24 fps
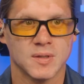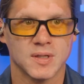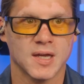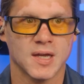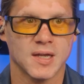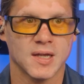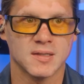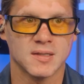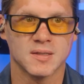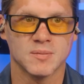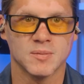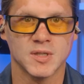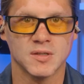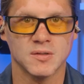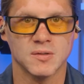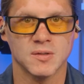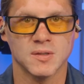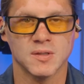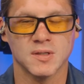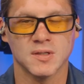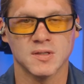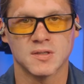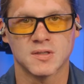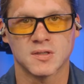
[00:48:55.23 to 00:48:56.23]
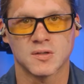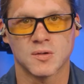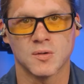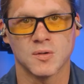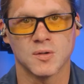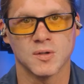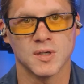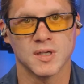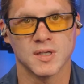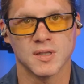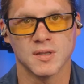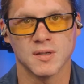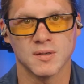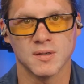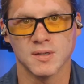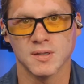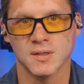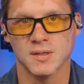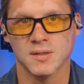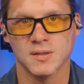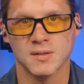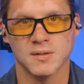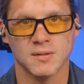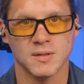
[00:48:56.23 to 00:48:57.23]
We got somebody doing the scoring.
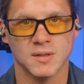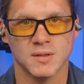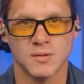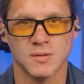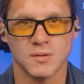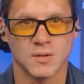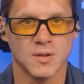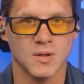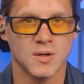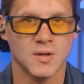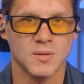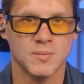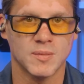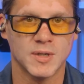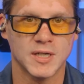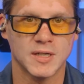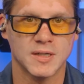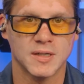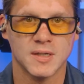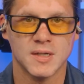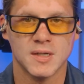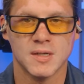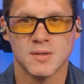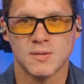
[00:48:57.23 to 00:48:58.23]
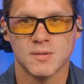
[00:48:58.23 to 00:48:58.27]
They're in Oklahoma.